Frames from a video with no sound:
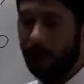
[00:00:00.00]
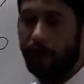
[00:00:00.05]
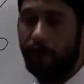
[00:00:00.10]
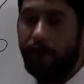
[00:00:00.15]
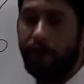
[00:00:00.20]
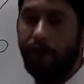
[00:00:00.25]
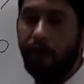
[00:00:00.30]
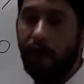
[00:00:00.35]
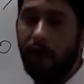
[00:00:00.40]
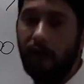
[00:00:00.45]

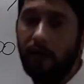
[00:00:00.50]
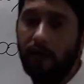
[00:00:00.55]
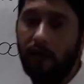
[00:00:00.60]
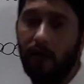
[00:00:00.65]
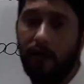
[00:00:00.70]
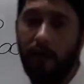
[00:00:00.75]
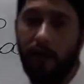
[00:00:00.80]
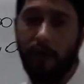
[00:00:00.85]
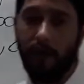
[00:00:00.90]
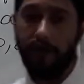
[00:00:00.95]

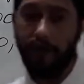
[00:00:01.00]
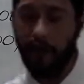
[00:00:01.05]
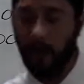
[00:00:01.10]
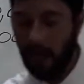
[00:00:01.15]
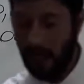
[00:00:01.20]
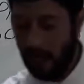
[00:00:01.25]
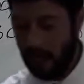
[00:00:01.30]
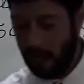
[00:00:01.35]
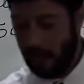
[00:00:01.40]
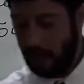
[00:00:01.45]
Further,
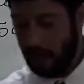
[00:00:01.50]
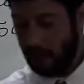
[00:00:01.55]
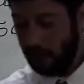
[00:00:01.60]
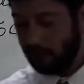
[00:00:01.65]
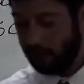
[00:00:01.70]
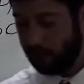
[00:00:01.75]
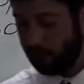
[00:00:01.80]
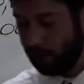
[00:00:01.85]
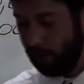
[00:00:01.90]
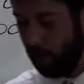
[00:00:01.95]

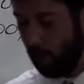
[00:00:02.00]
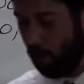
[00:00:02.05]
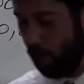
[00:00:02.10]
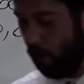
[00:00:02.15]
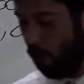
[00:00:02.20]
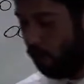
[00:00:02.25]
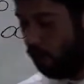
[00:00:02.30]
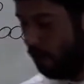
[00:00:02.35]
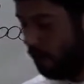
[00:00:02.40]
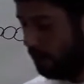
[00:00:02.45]

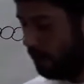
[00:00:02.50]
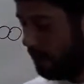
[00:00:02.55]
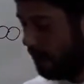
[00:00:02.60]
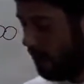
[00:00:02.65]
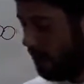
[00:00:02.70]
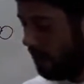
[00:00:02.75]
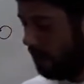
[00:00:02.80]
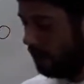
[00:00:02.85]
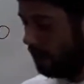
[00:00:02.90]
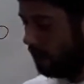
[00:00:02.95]
assume
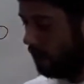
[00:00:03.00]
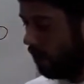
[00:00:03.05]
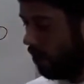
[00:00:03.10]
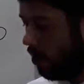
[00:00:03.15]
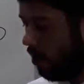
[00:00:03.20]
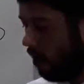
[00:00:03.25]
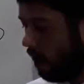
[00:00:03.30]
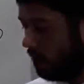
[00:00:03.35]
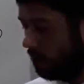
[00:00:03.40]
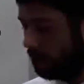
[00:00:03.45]
that the
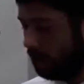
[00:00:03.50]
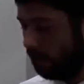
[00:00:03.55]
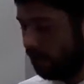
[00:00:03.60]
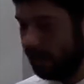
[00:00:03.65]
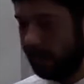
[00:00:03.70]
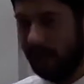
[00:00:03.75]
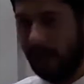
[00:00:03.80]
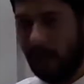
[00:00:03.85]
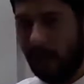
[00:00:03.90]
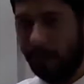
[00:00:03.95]
cost
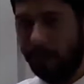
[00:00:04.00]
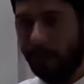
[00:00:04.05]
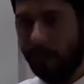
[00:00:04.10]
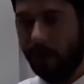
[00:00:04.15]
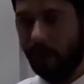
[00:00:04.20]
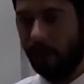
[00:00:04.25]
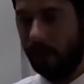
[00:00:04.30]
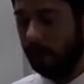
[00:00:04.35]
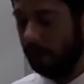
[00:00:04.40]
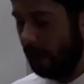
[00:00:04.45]
of
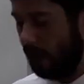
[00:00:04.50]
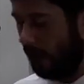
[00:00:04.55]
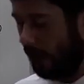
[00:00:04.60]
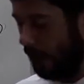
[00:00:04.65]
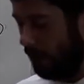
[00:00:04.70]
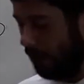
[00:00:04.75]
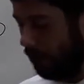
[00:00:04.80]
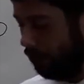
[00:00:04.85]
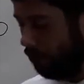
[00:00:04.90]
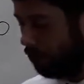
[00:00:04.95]
capital
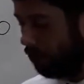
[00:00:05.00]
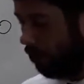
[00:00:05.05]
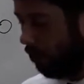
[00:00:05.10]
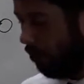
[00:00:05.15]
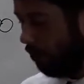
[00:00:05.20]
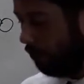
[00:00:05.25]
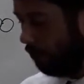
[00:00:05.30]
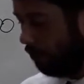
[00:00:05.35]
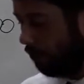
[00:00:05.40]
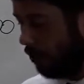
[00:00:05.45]
is
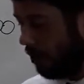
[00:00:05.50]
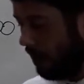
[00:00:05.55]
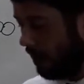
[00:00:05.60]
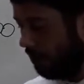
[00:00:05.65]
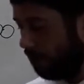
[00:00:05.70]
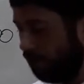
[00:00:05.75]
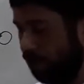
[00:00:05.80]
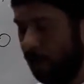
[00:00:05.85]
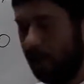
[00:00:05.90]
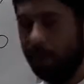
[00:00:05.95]

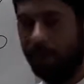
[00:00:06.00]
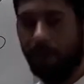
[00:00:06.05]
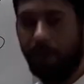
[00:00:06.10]
comprised of